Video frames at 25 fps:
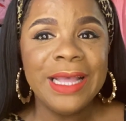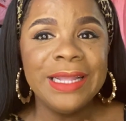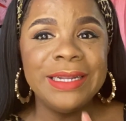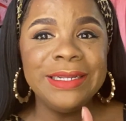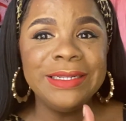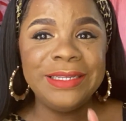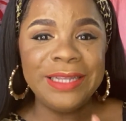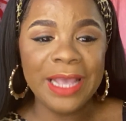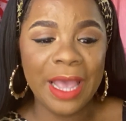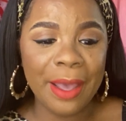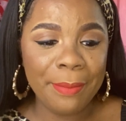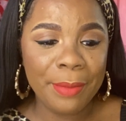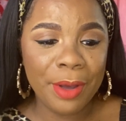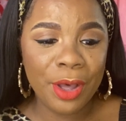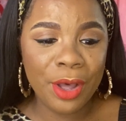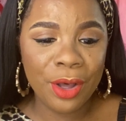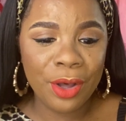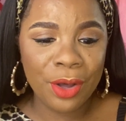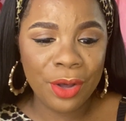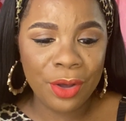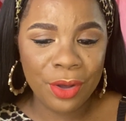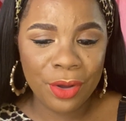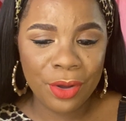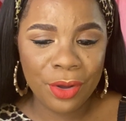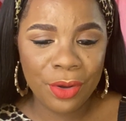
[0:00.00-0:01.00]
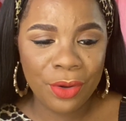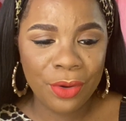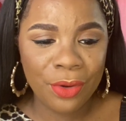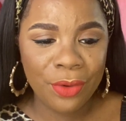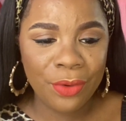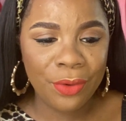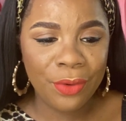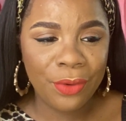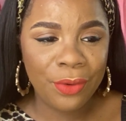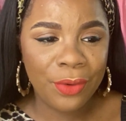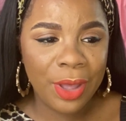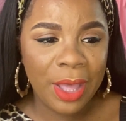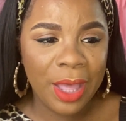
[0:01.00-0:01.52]

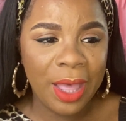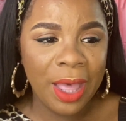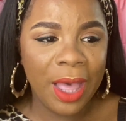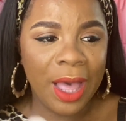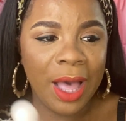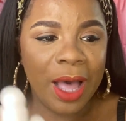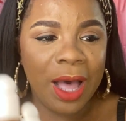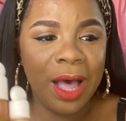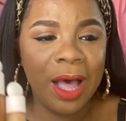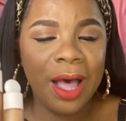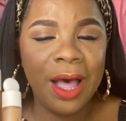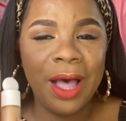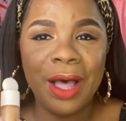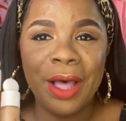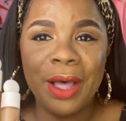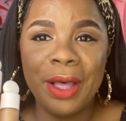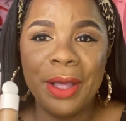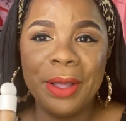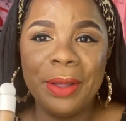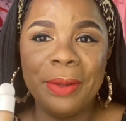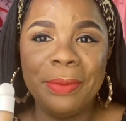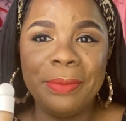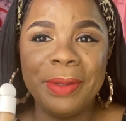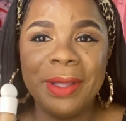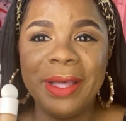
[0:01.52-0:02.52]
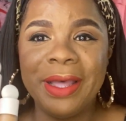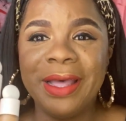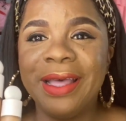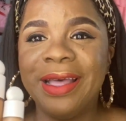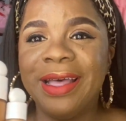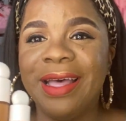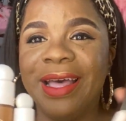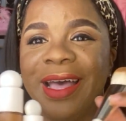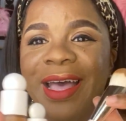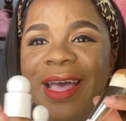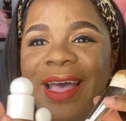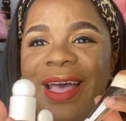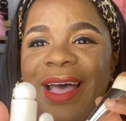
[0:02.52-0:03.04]
demo
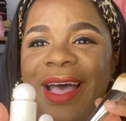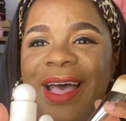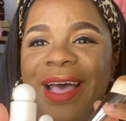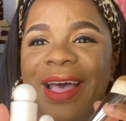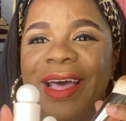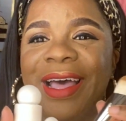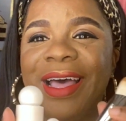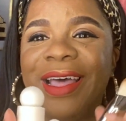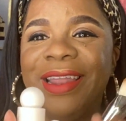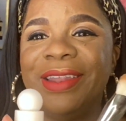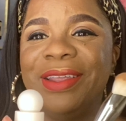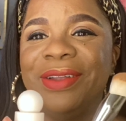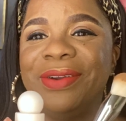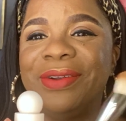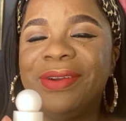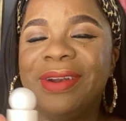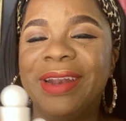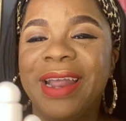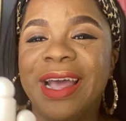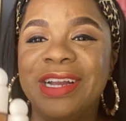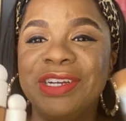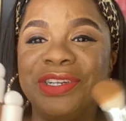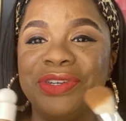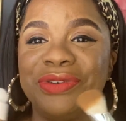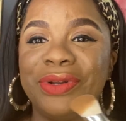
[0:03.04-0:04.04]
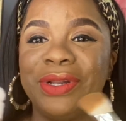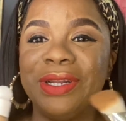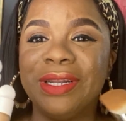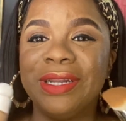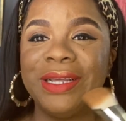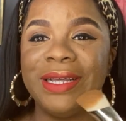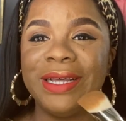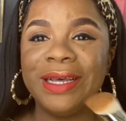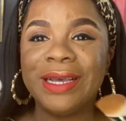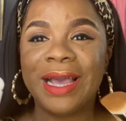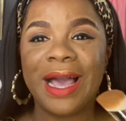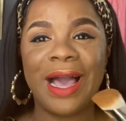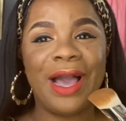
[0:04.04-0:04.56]
little natural
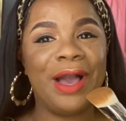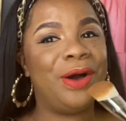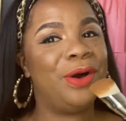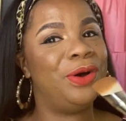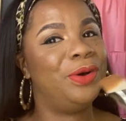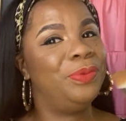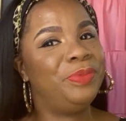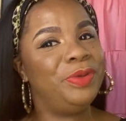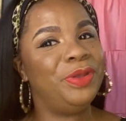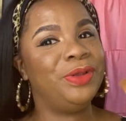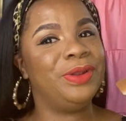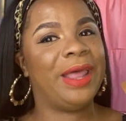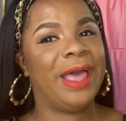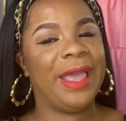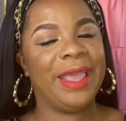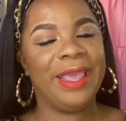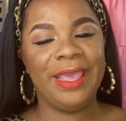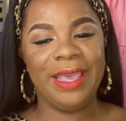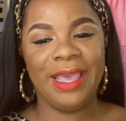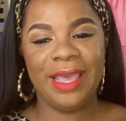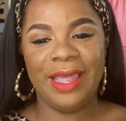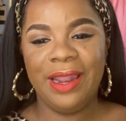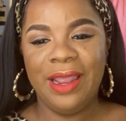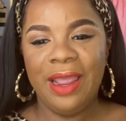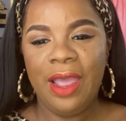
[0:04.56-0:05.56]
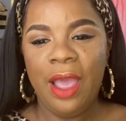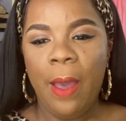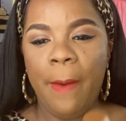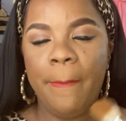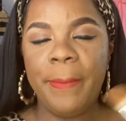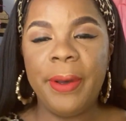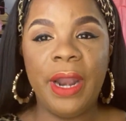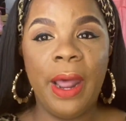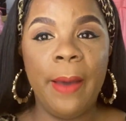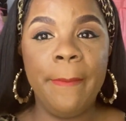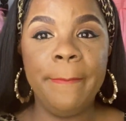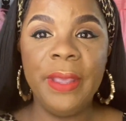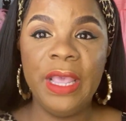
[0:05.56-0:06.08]
look. I hope you like it,
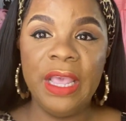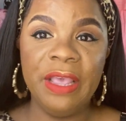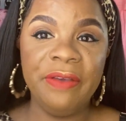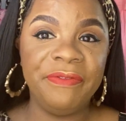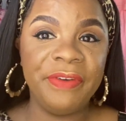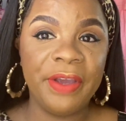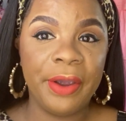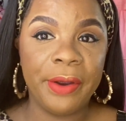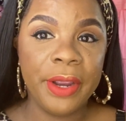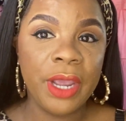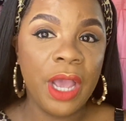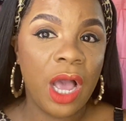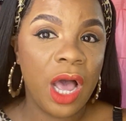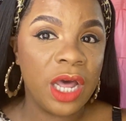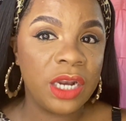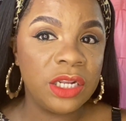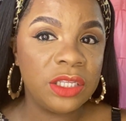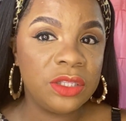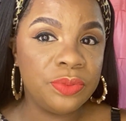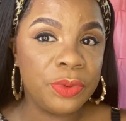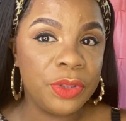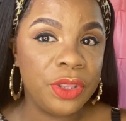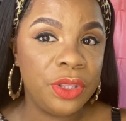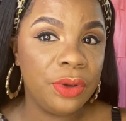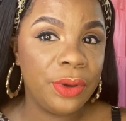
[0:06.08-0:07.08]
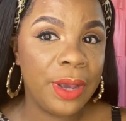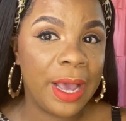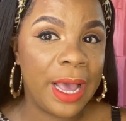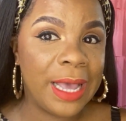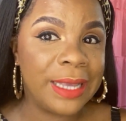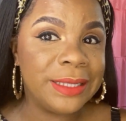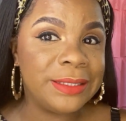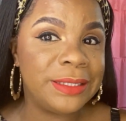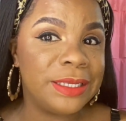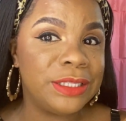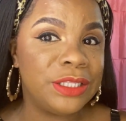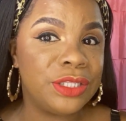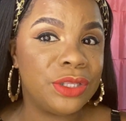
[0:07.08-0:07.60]
but I'm being very honest with you
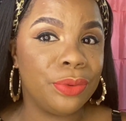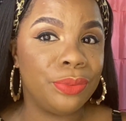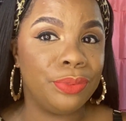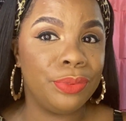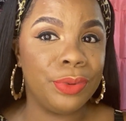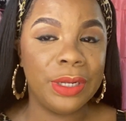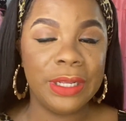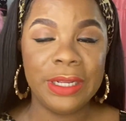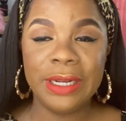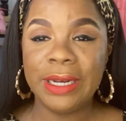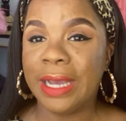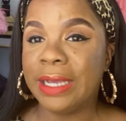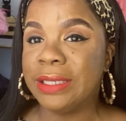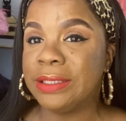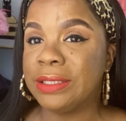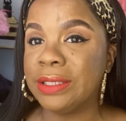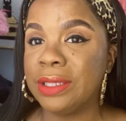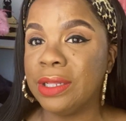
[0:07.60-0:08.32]
guys. It's a really nice